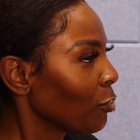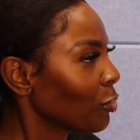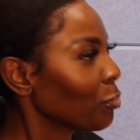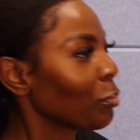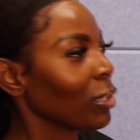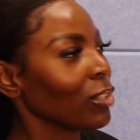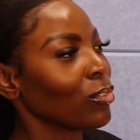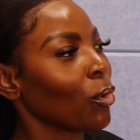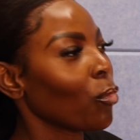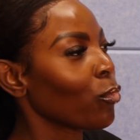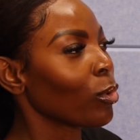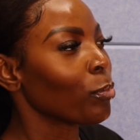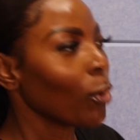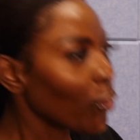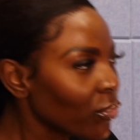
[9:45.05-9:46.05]
But so if
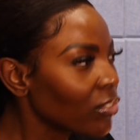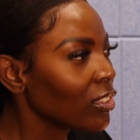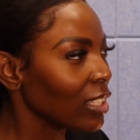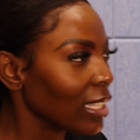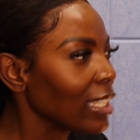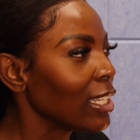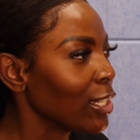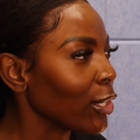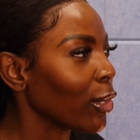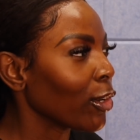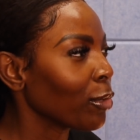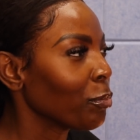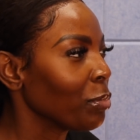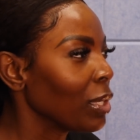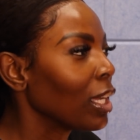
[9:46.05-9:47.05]
we're both sitting
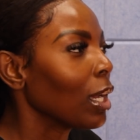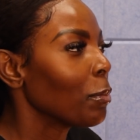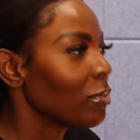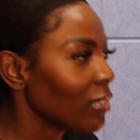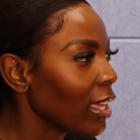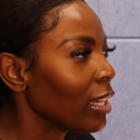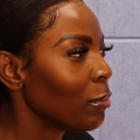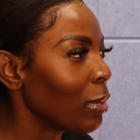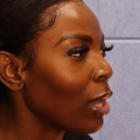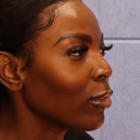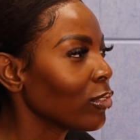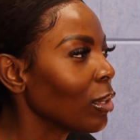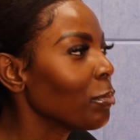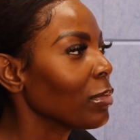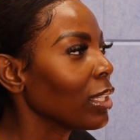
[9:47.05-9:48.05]
here being upset about
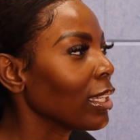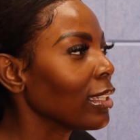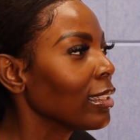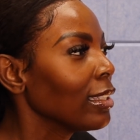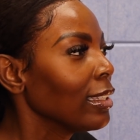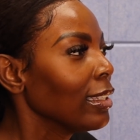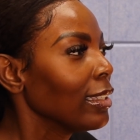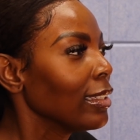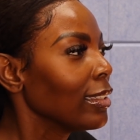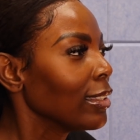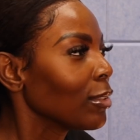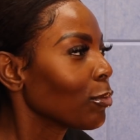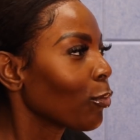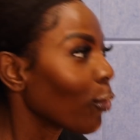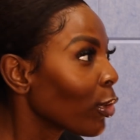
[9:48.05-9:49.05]
something,
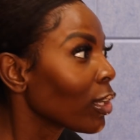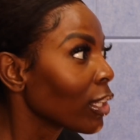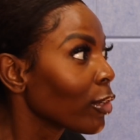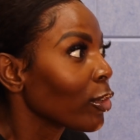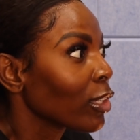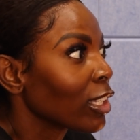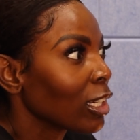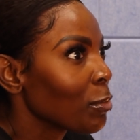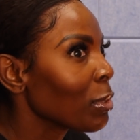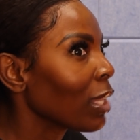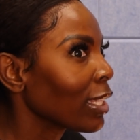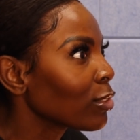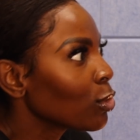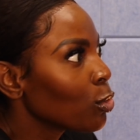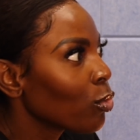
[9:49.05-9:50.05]
we're literally going to be
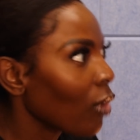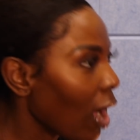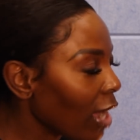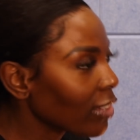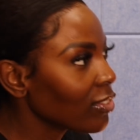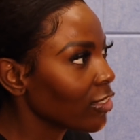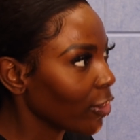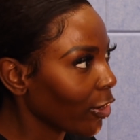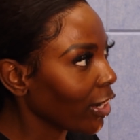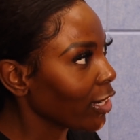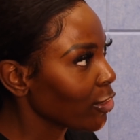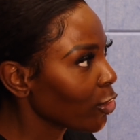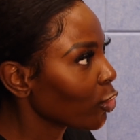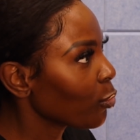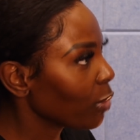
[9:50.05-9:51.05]
like two rocks staring at
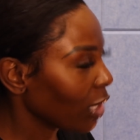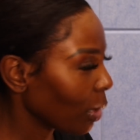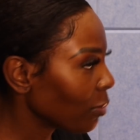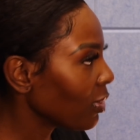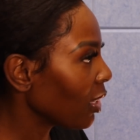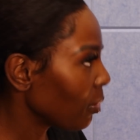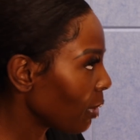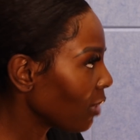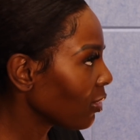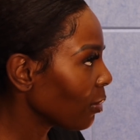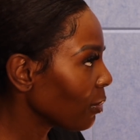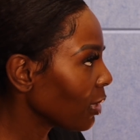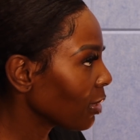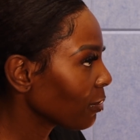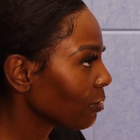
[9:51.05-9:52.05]
each other being upset about something.